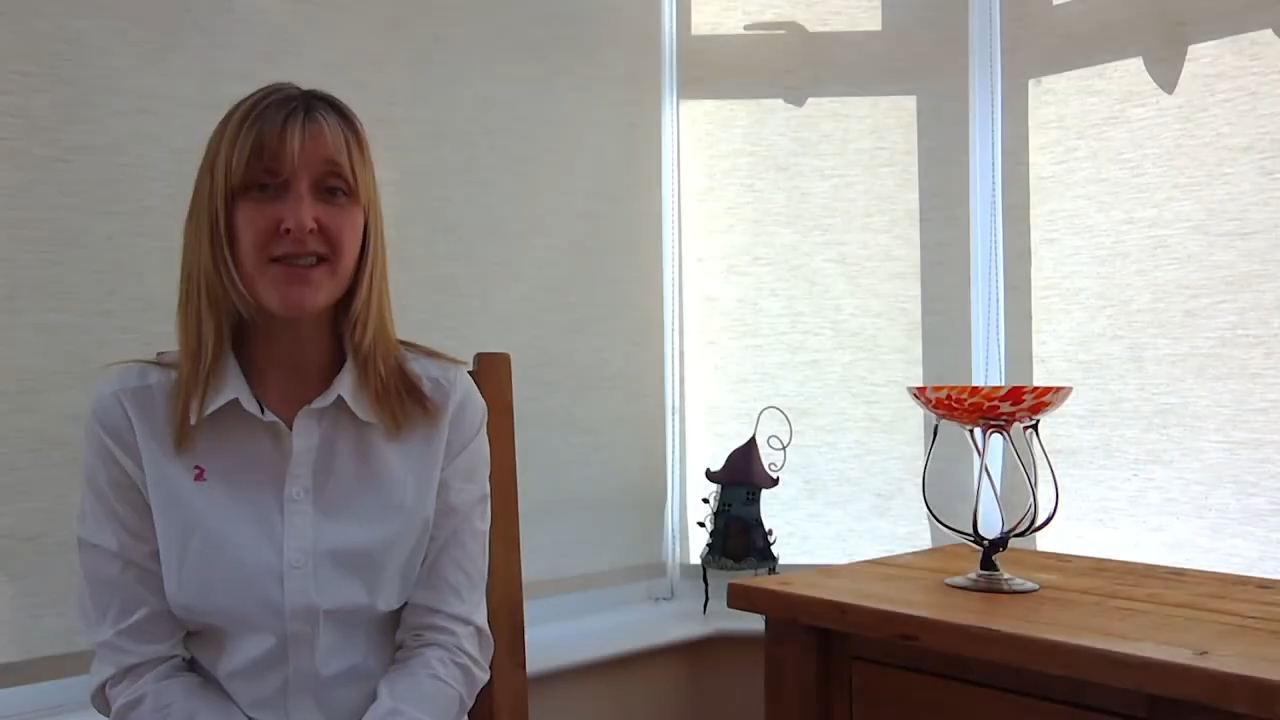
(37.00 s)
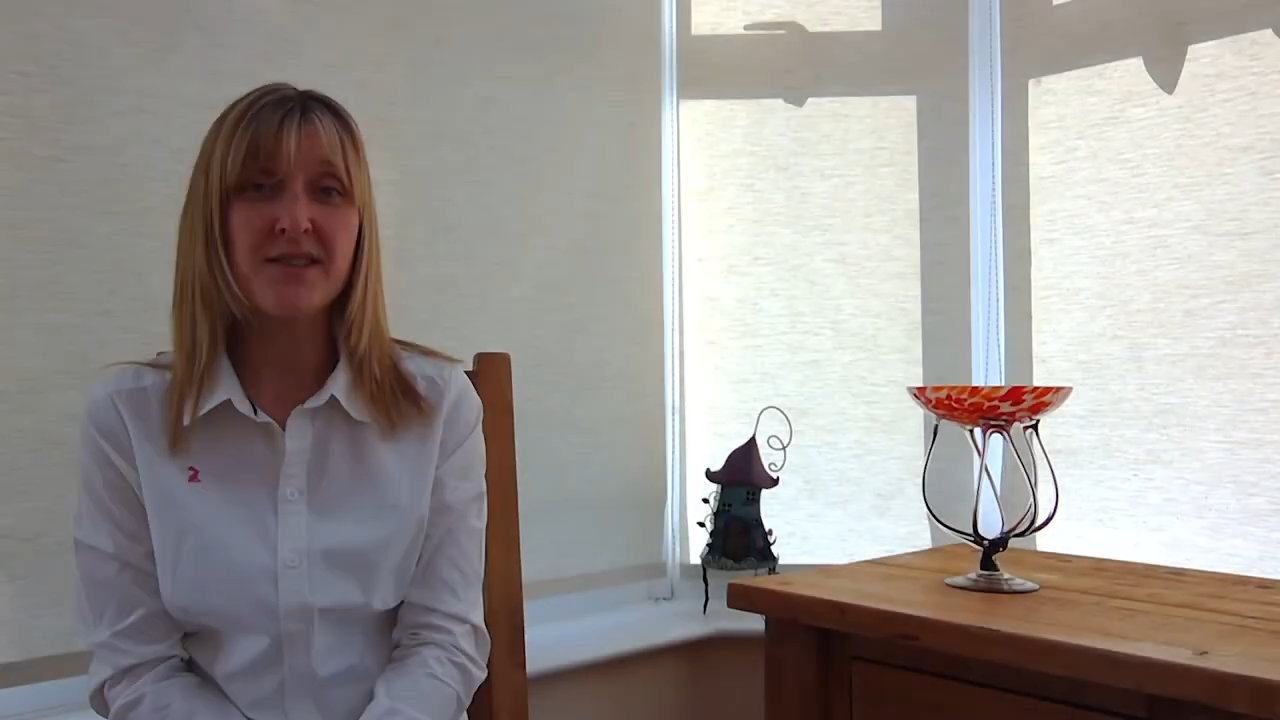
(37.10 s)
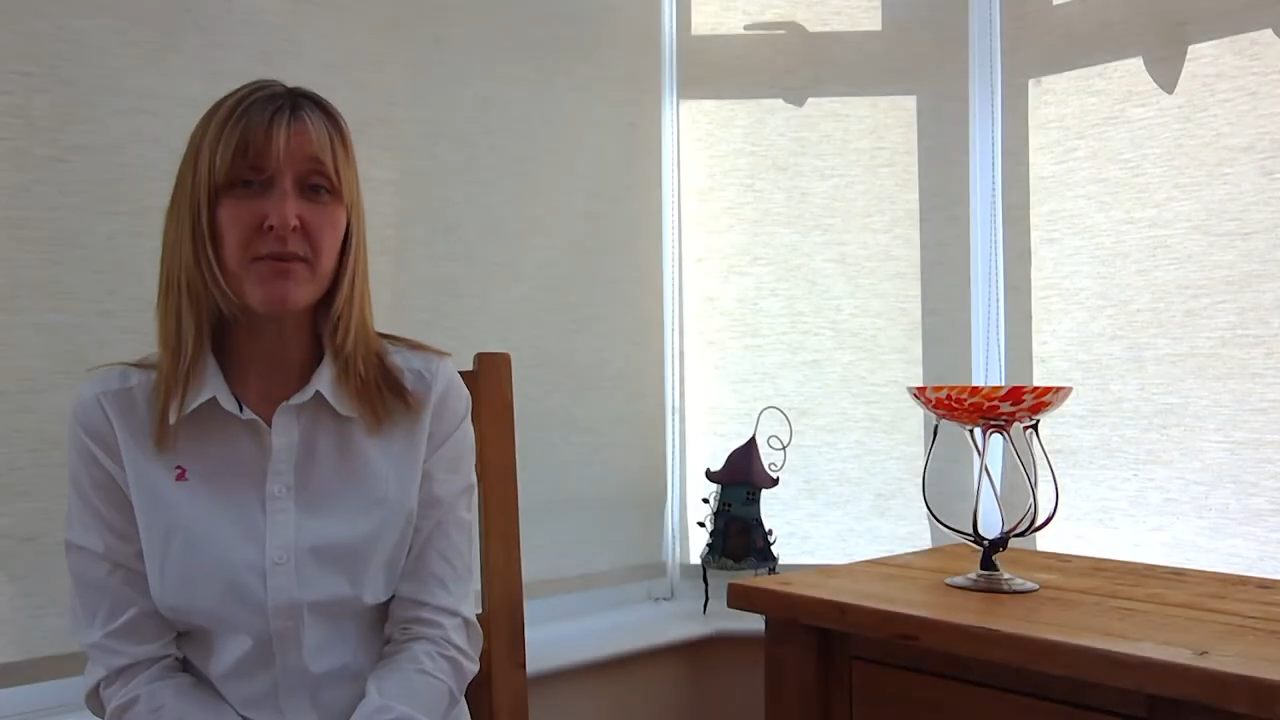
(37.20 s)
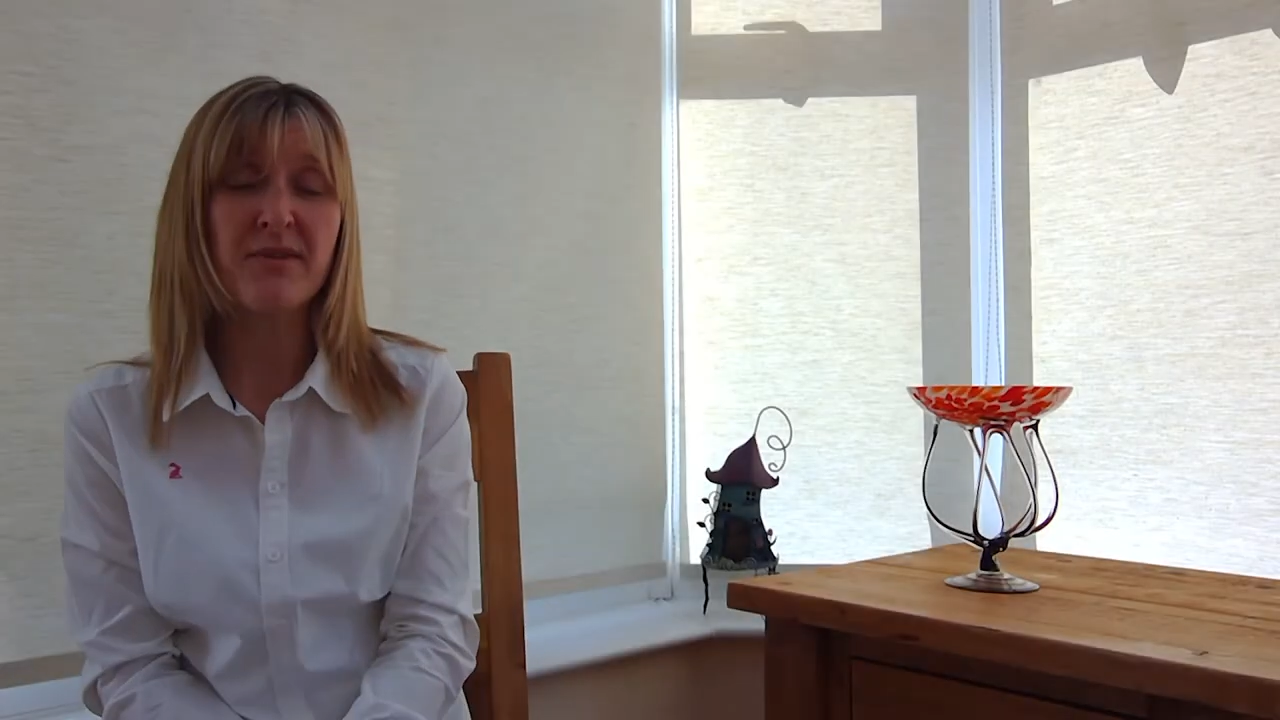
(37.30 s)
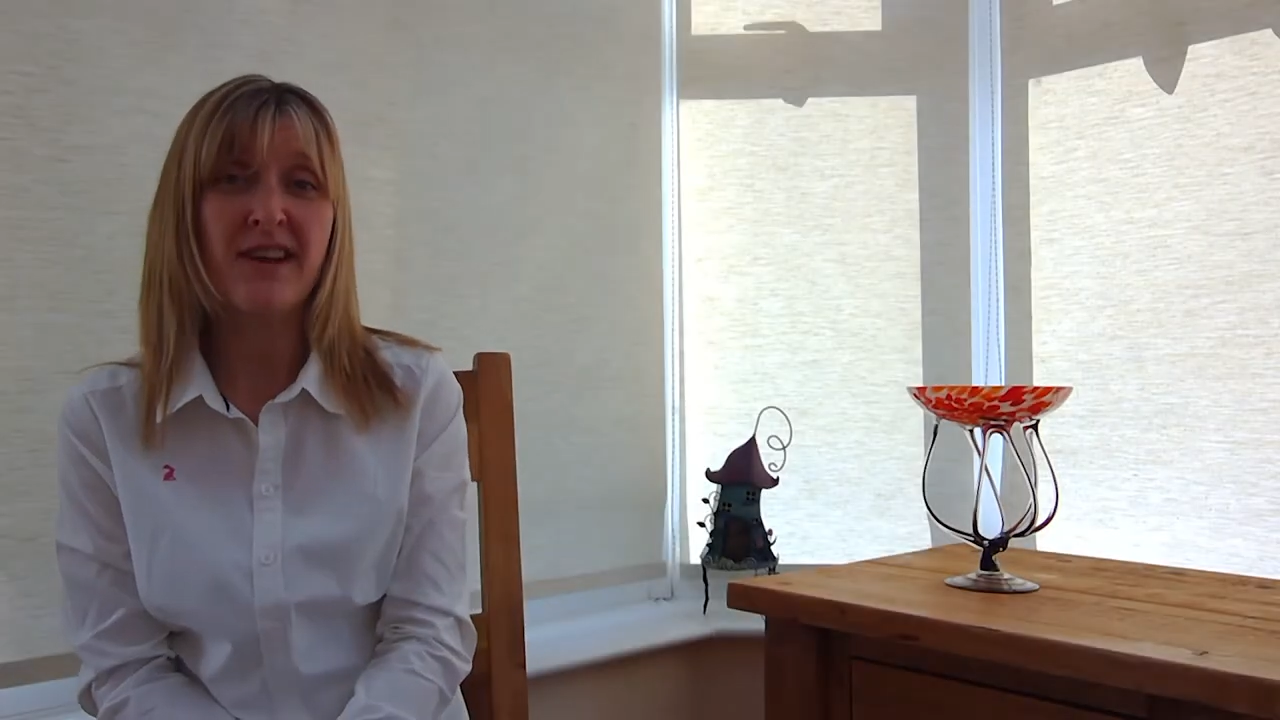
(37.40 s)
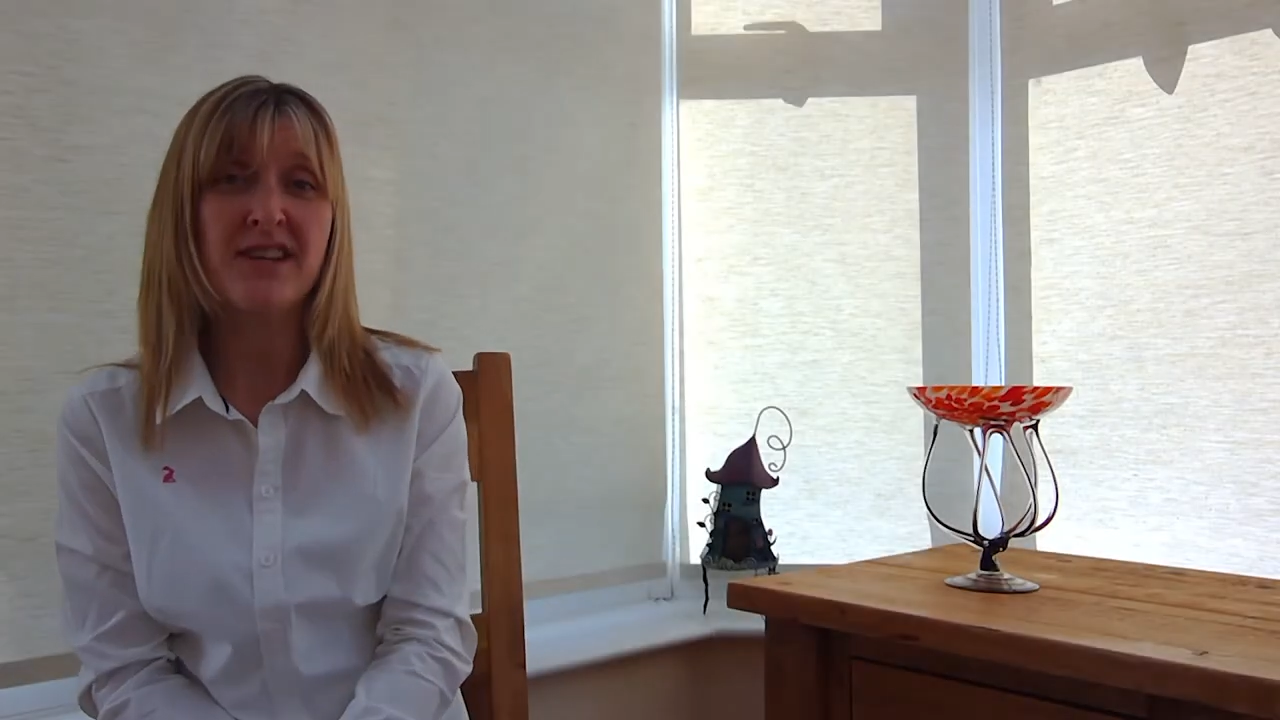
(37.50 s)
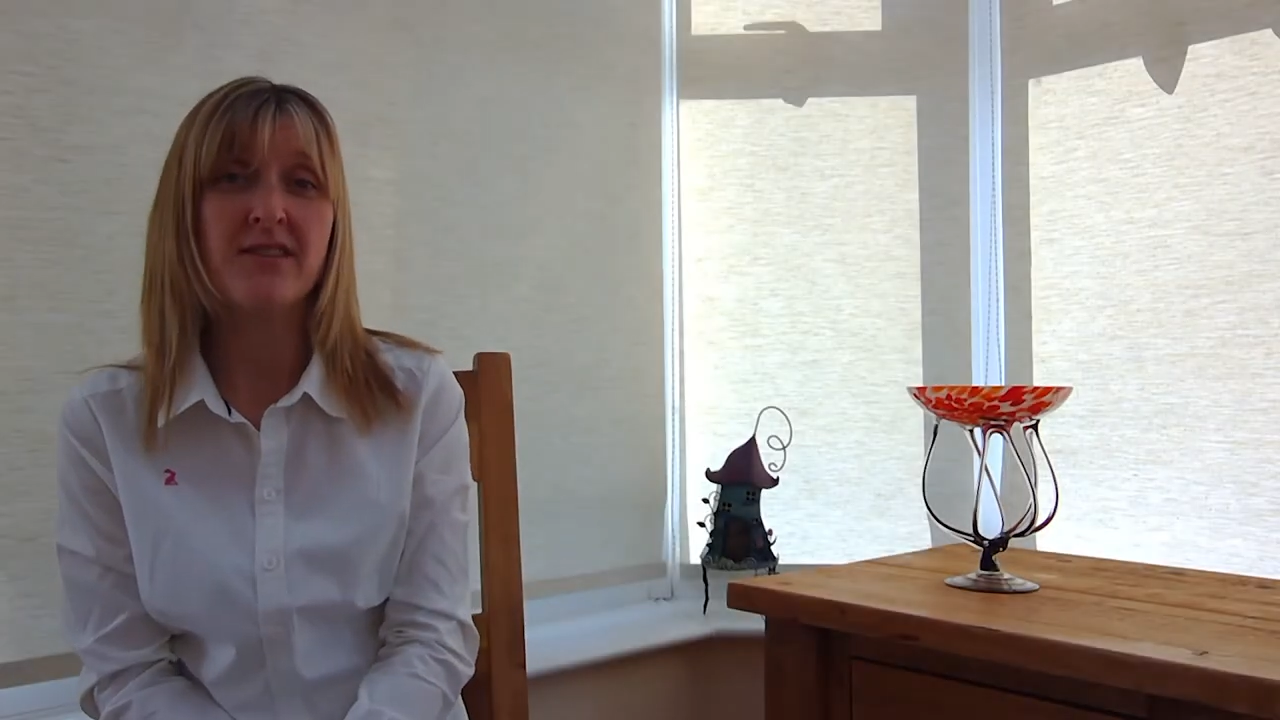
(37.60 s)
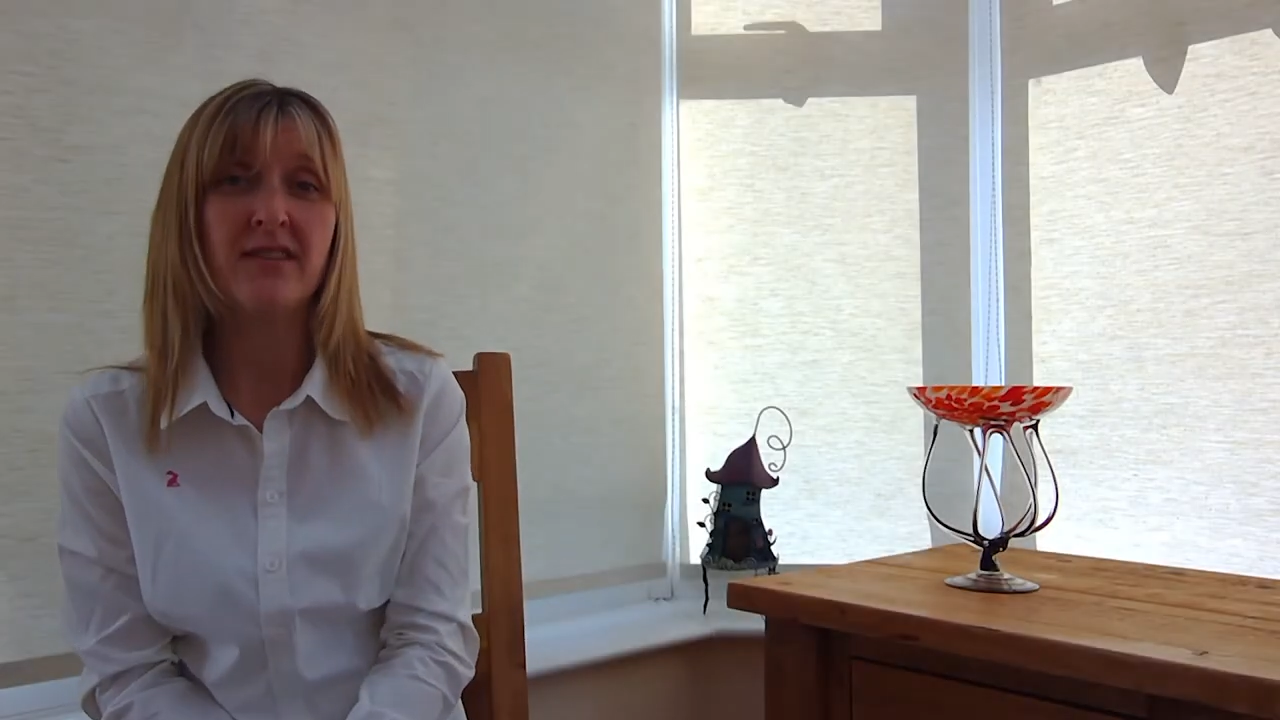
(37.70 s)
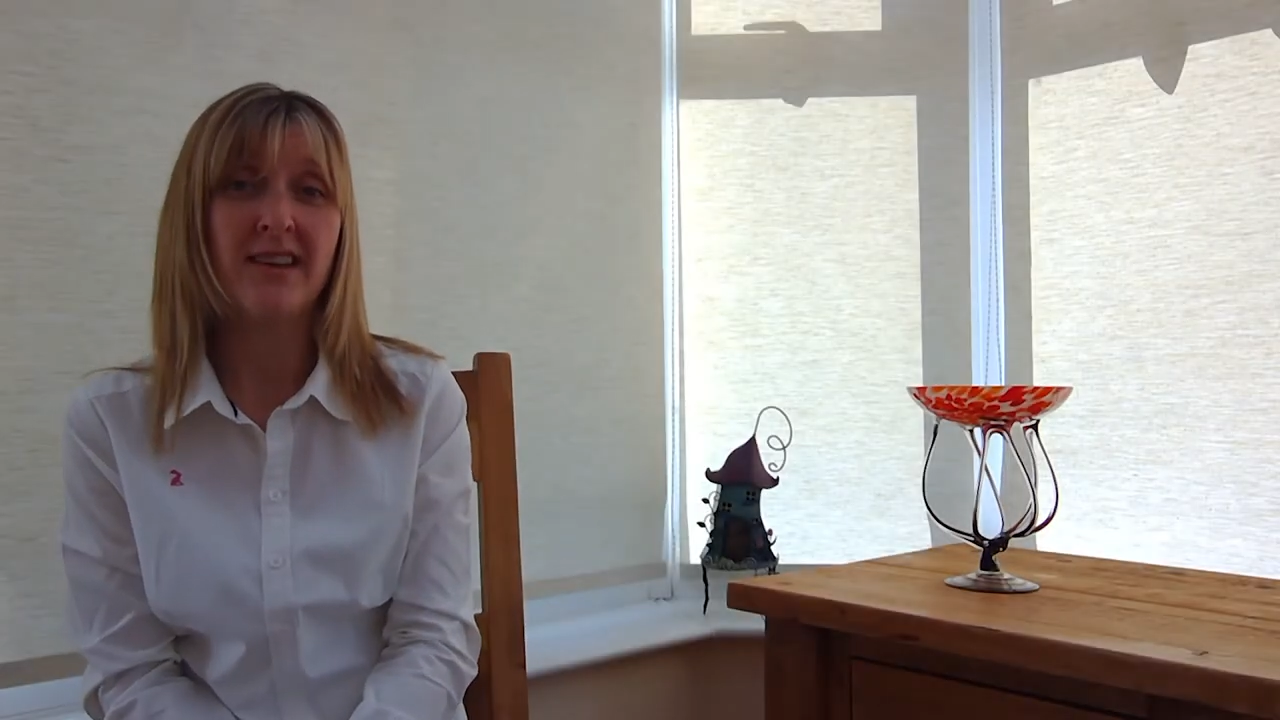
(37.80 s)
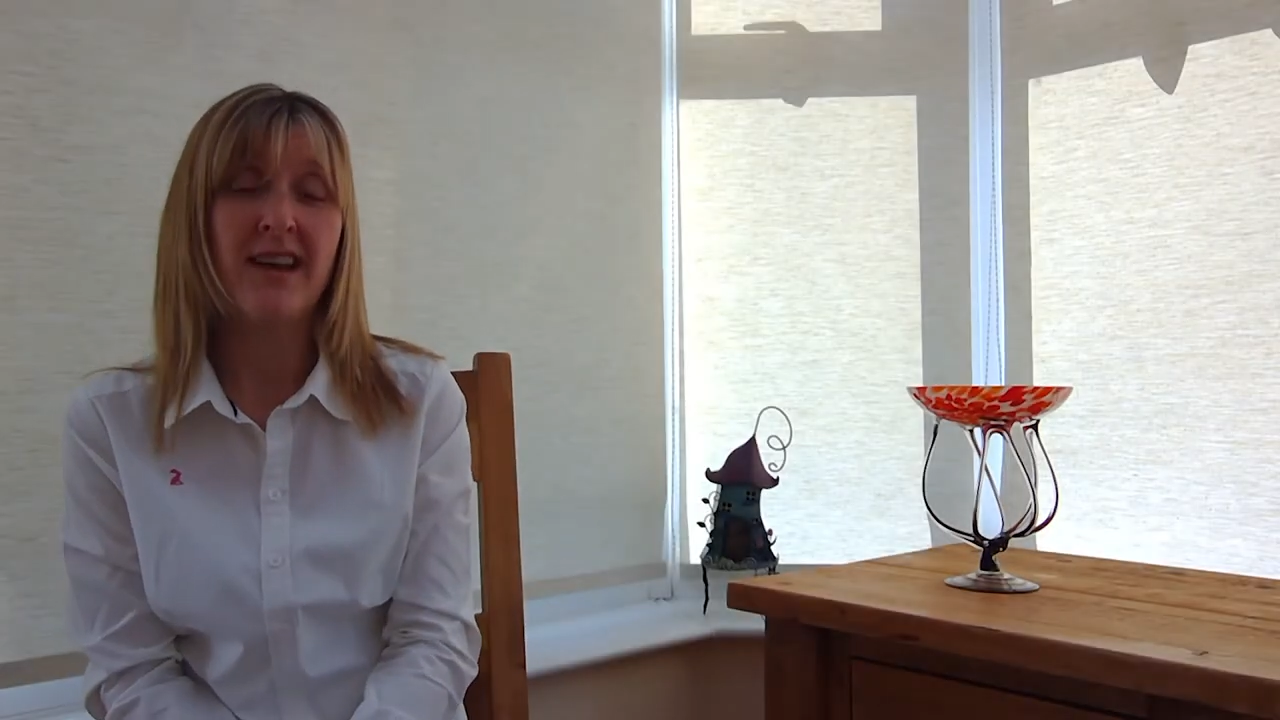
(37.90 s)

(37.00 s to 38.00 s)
As a professional,